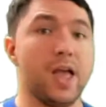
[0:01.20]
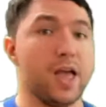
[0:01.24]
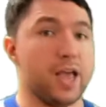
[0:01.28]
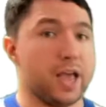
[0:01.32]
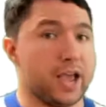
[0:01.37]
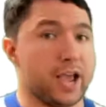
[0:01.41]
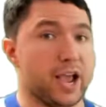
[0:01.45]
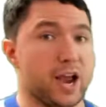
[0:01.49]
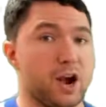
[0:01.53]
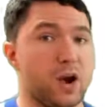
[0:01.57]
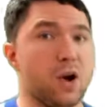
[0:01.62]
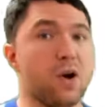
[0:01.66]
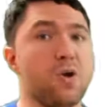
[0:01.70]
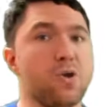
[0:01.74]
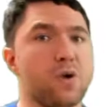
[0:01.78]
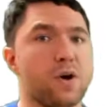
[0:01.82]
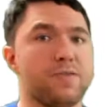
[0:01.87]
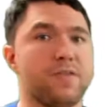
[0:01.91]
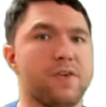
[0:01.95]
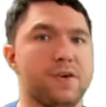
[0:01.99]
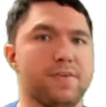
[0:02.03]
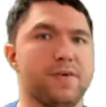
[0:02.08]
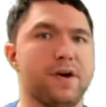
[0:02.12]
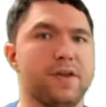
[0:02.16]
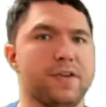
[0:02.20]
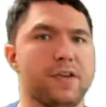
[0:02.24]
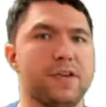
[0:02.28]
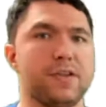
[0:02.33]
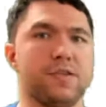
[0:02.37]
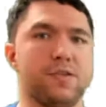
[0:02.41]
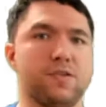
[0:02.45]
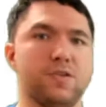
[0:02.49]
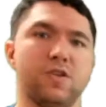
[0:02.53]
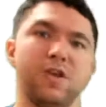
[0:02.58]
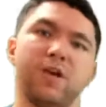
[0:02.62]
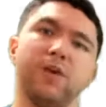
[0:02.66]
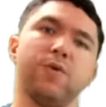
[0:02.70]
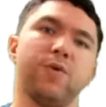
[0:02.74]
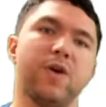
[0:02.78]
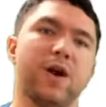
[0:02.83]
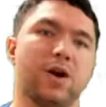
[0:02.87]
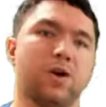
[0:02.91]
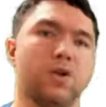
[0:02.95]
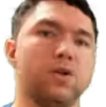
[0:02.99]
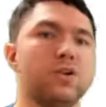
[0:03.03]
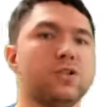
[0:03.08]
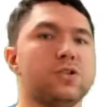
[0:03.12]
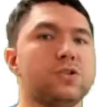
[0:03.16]
Hello everybody, today we are
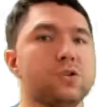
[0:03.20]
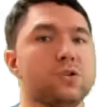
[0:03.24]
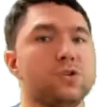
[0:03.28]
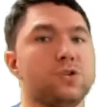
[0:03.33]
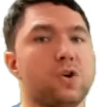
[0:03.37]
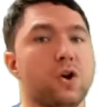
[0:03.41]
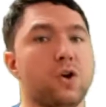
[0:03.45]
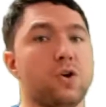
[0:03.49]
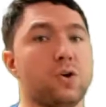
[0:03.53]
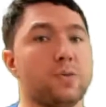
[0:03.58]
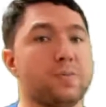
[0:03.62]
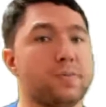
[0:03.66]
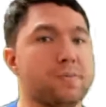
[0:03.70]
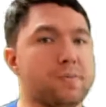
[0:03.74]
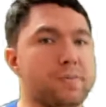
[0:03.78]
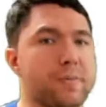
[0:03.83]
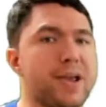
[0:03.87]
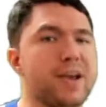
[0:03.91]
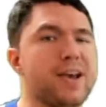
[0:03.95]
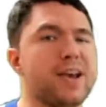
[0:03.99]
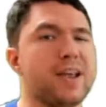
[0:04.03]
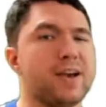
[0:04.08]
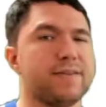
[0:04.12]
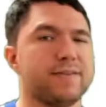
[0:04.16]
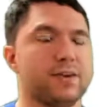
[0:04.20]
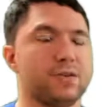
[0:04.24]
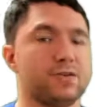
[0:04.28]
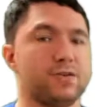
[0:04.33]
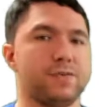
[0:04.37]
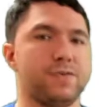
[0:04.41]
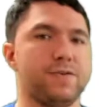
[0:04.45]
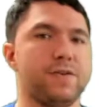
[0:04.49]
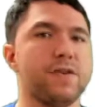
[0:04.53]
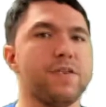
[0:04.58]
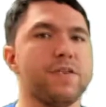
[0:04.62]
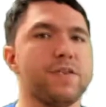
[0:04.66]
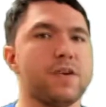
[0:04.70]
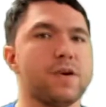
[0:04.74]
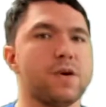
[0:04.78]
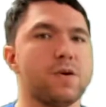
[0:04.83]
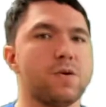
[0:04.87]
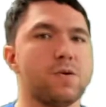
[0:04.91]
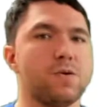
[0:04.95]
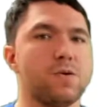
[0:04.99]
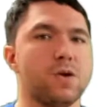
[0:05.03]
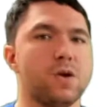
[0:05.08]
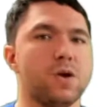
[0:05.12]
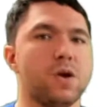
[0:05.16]
going to talk mainly about video
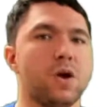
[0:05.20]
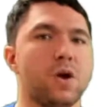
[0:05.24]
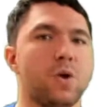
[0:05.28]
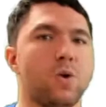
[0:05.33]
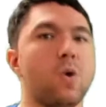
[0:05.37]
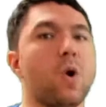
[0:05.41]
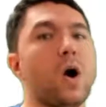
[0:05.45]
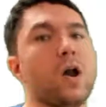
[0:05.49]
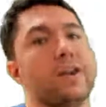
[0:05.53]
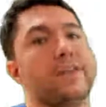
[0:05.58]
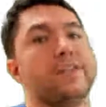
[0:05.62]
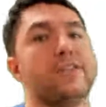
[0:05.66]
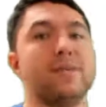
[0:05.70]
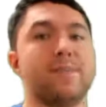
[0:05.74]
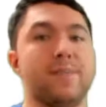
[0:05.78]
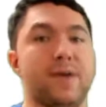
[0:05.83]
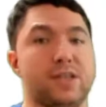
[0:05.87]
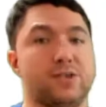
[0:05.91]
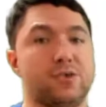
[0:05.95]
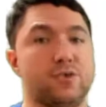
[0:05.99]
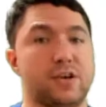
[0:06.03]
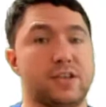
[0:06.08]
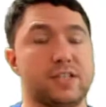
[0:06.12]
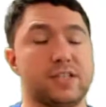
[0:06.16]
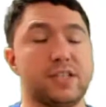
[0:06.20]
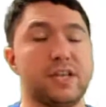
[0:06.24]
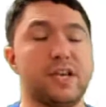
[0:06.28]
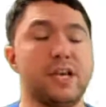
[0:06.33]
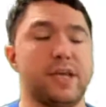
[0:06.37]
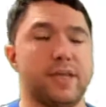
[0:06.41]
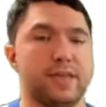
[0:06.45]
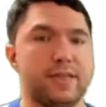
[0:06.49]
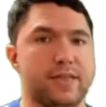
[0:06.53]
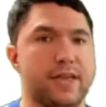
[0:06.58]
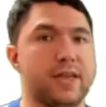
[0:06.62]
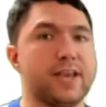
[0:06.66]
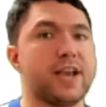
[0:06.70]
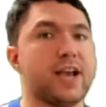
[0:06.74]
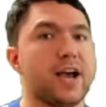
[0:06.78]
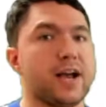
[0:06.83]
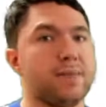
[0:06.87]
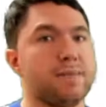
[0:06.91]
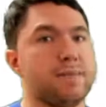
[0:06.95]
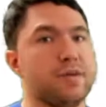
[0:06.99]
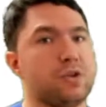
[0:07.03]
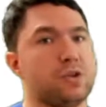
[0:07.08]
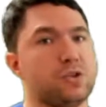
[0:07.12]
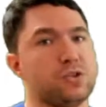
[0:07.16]
quality metrics. They can
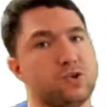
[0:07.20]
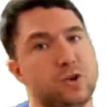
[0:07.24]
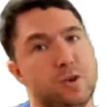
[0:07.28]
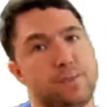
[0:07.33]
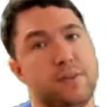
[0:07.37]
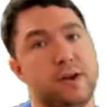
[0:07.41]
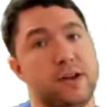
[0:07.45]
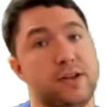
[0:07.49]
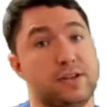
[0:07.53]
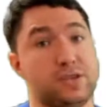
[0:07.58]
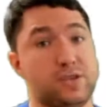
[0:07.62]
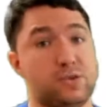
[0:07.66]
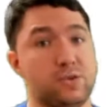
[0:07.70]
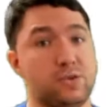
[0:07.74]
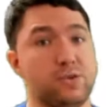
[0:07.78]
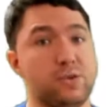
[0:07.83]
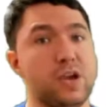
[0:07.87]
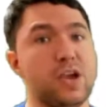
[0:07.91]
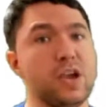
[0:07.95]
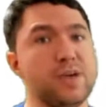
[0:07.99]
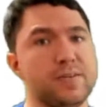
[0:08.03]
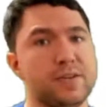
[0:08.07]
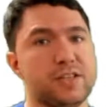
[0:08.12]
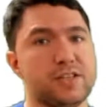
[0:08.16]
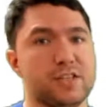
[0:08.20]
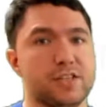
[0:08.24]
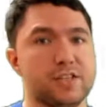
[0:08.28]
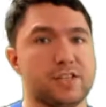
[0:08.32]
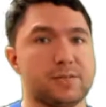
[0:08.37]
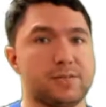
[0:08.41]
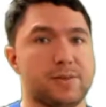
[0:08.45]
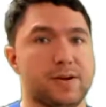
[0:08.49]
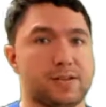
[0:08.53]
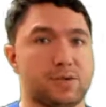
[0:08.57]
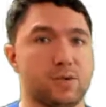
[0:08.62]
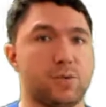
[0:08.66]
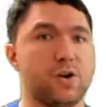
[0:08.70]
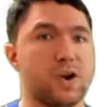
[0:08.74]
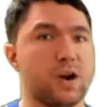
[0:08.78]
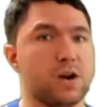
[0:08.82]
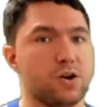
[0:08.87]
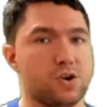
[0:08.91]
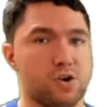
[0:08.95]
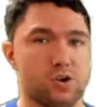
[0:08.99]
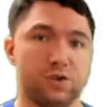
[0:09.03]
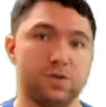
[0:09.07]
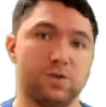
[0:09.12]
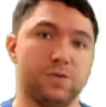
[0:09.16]
be also applied to images, but we are
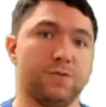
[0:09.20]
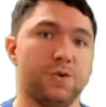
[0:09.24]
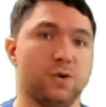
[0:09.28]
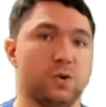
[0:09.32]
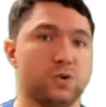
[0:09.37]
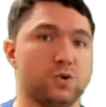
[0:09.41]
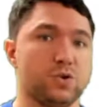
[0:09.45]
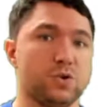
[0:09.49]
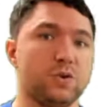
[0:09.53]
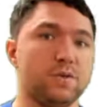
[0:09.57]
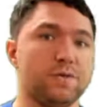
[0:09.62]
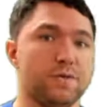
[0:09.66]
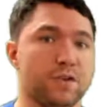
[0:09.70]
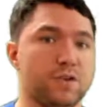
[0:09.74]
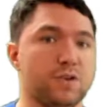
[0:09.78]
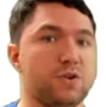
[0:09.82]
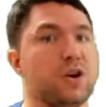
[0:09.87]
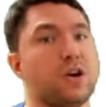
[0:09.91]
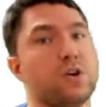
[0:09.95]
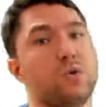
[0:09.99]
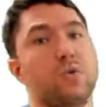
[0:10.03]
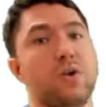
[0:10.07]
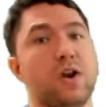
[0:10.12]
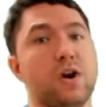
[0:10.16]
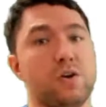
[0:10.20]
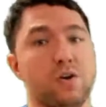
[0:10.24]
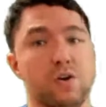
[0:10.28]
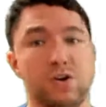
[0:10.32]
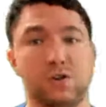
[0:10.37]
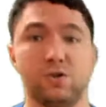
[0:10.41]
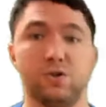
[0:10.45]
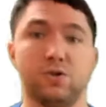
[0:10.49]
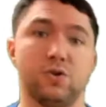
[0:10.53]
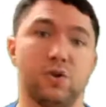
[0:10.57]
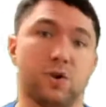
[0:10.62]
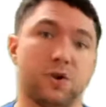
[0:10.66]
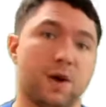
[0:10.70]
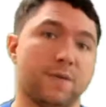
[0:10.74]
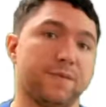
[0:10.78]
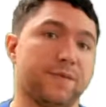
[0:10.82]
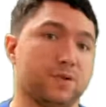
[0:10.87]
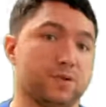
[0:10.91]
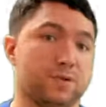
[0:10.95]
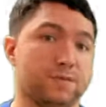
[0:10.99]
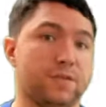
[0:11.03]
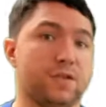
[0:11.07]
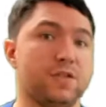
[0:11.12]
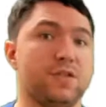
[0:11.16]
going to focus on video and we are going to talk about
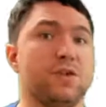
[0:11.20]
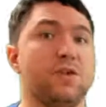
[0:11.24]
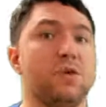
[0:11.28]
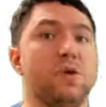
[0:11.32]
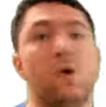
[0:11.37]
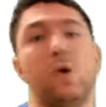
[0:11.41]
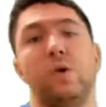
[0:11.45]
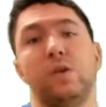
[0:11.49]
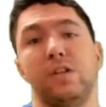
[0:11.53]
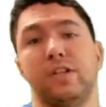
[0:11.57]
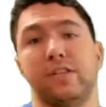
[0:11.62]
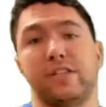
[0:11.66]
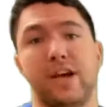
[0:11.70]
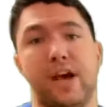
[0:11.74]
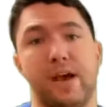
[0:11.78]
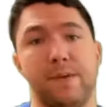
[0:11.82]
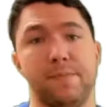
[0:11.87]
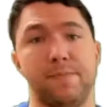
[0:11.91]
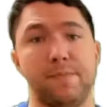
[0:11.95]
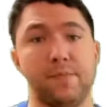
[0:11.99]
video all the time.